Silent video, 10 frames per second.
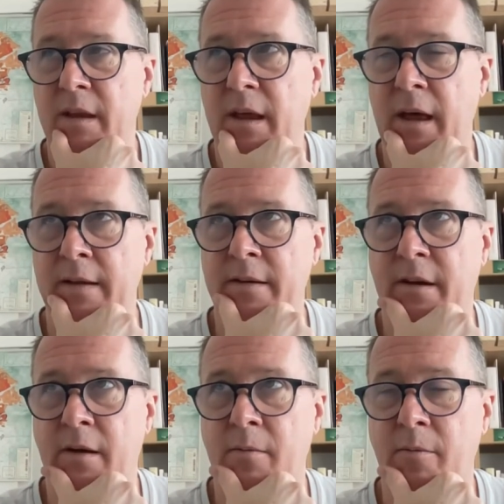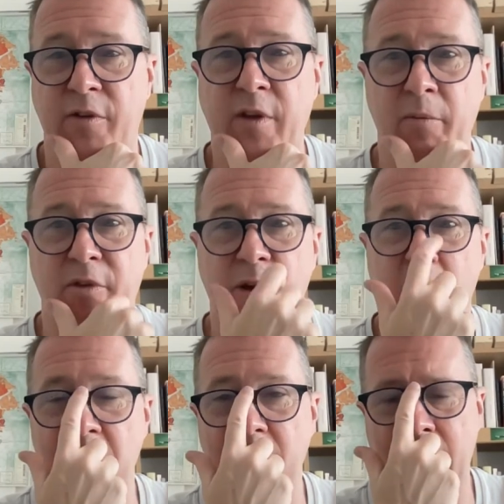and for some
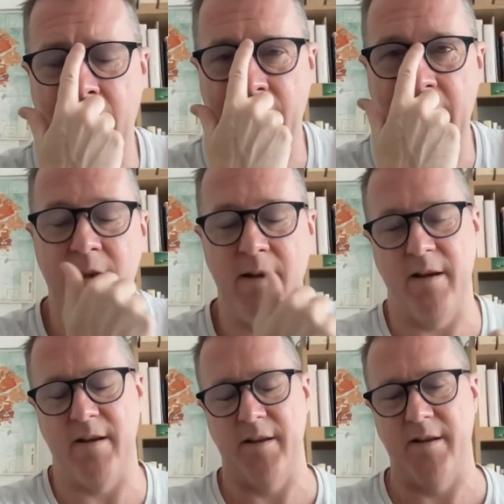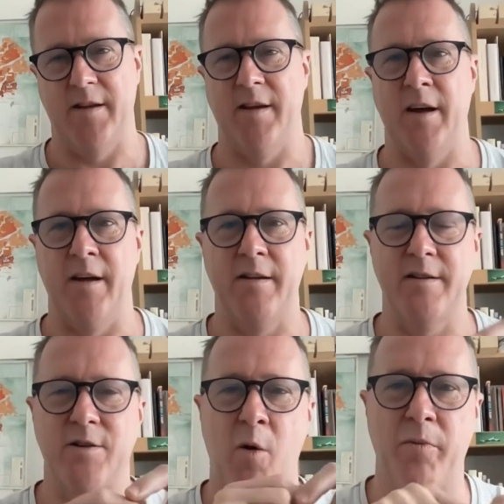time, and then
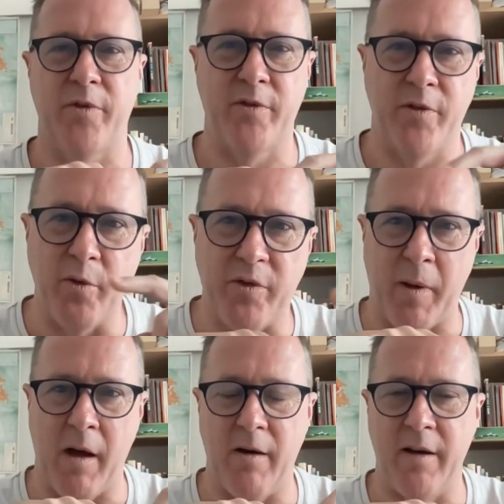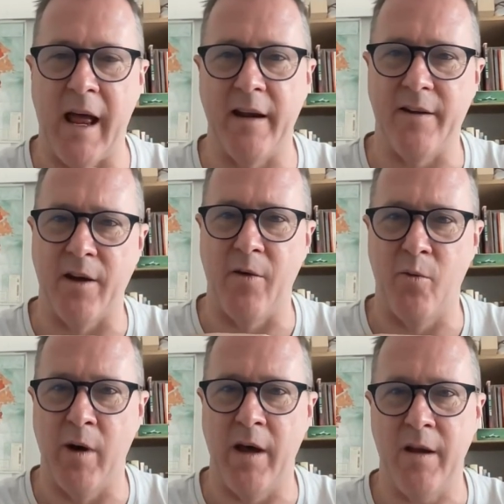Tom talks about an anecdote
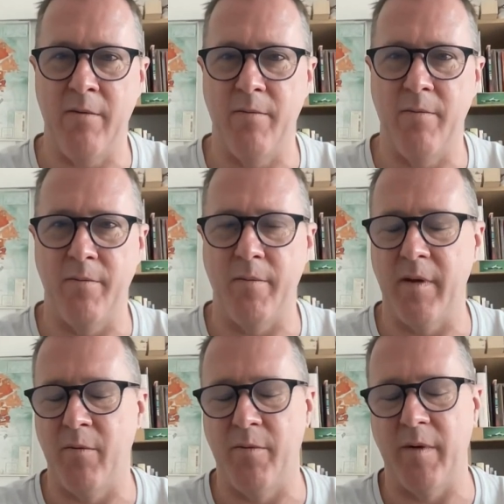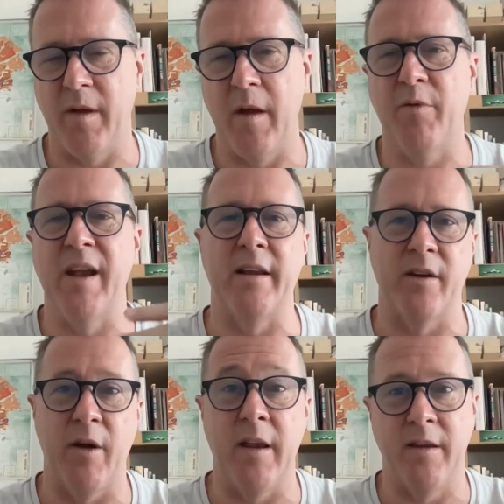where he. It was an
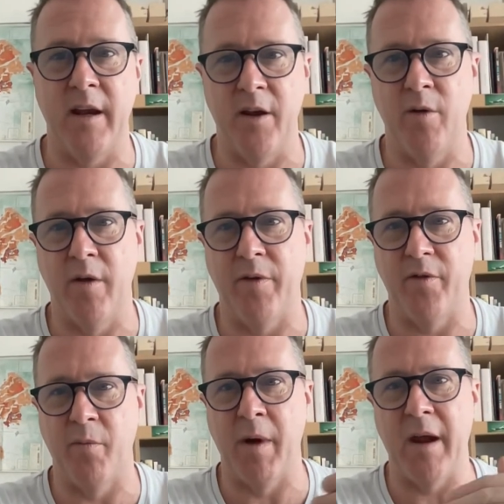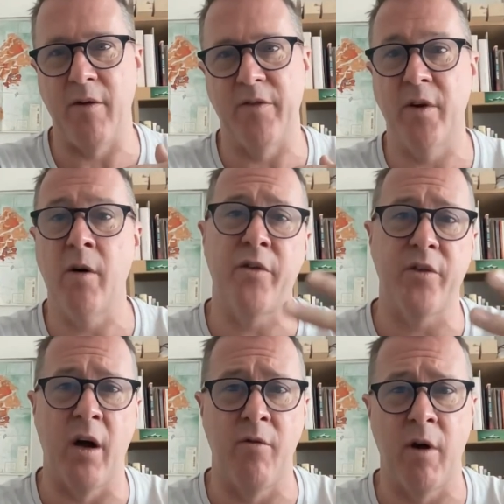anecdote in Who on Earth is Tom Baker. And he said, oh,
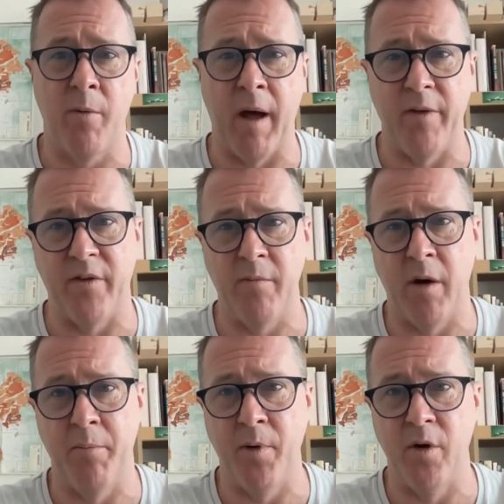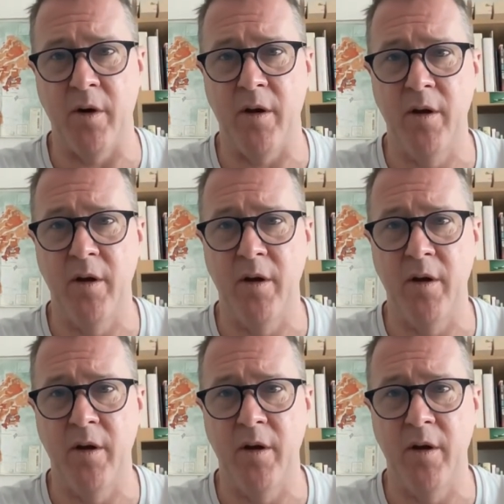I wrote about this in my book.